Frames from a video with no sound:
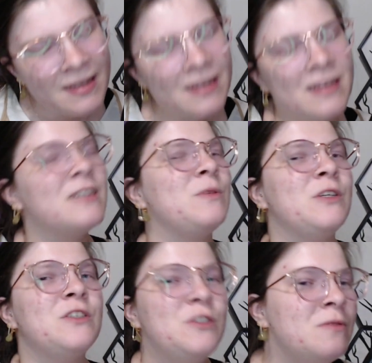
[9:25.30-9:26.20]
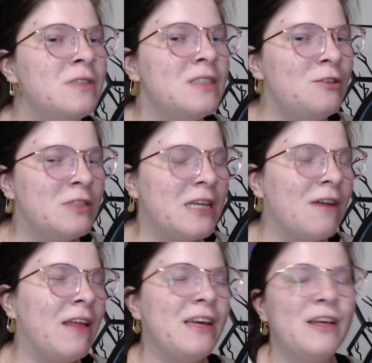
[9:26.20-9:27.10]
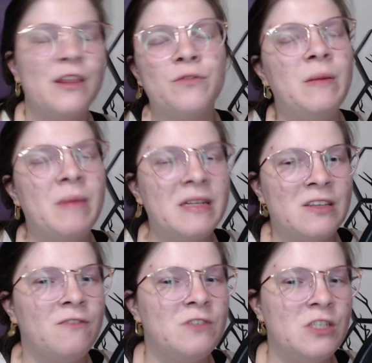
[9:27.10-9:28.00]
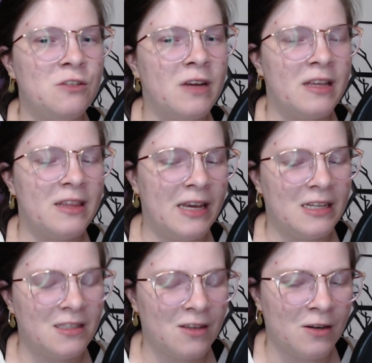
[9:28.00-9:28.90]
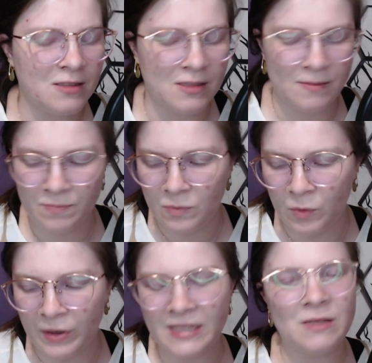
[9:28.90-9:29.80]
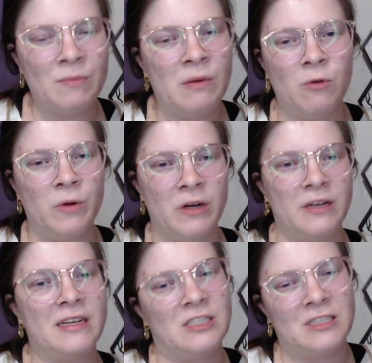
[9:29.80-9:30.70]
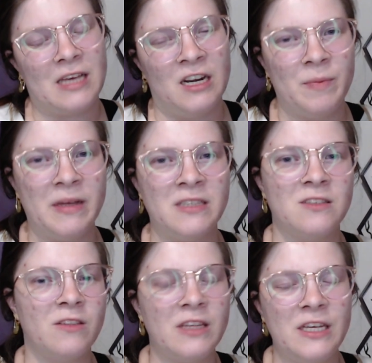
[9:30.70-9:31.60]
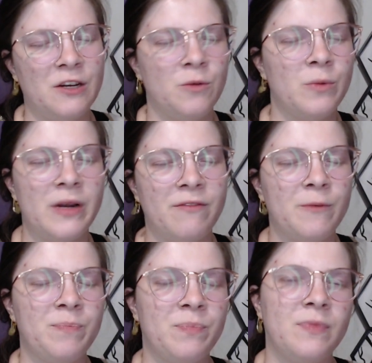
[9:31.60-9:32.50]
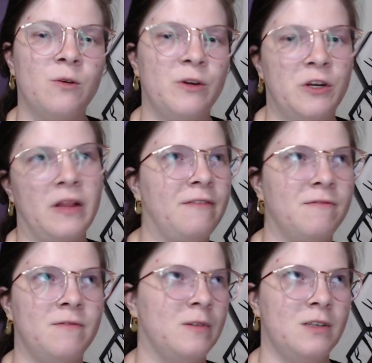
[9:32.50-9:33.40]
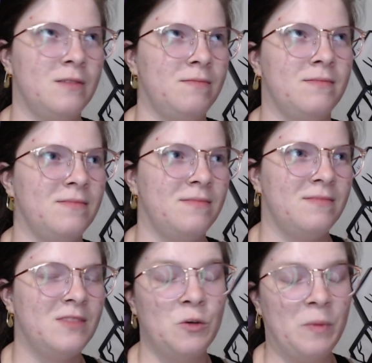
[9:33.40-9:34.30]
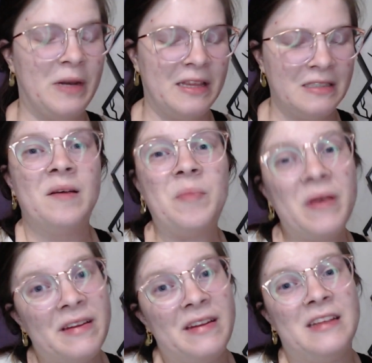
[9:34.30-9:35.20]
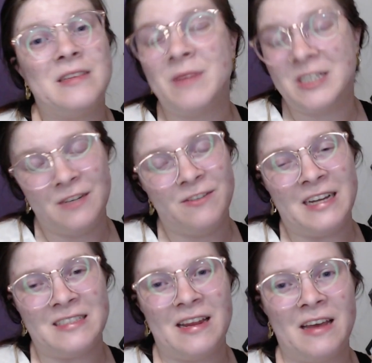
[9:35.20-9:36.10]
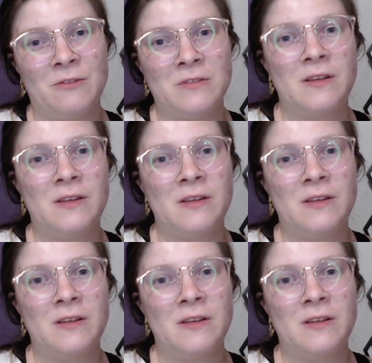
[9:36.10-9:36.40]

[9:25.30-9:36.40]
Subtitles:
Because when you're a student, you just have like 3 months off to do nothing, and it's awesome. Well, I guess some people work. It just kind of depends on the year or whatever, or your life, or so many things. But it's much different as an adult.